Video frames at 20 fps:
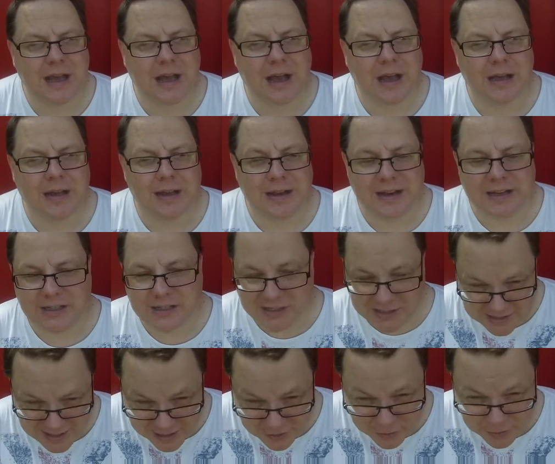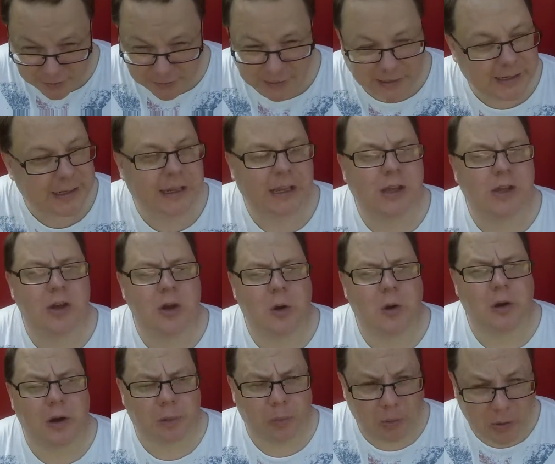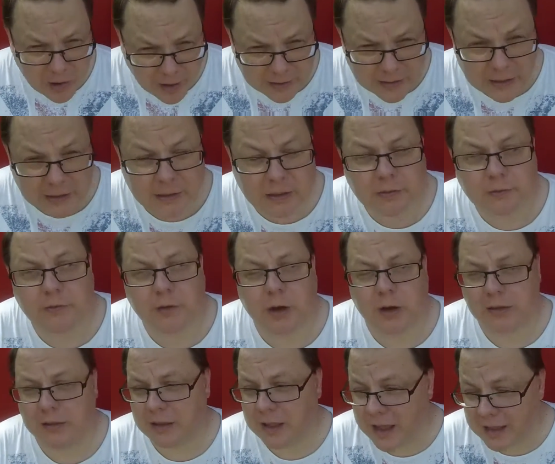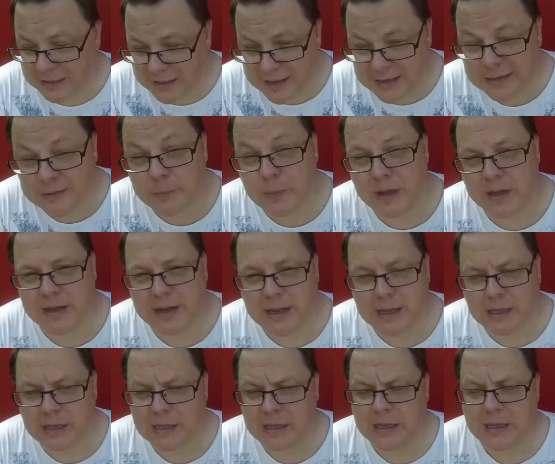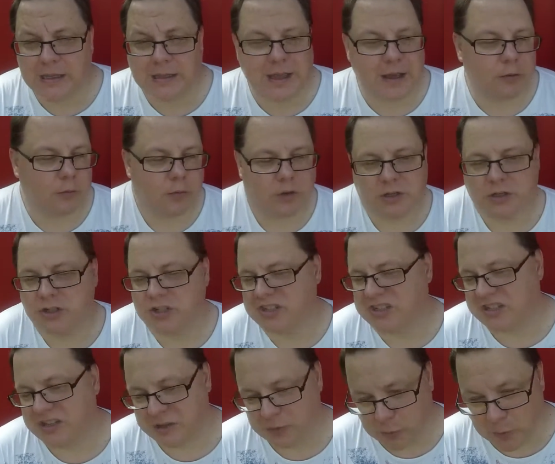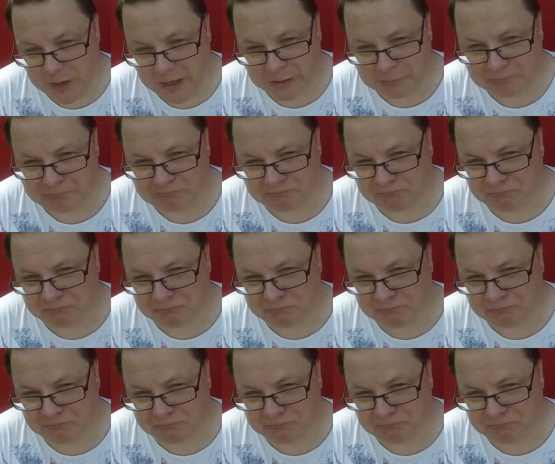an accessory or a product for a lot less money that'll work just as well.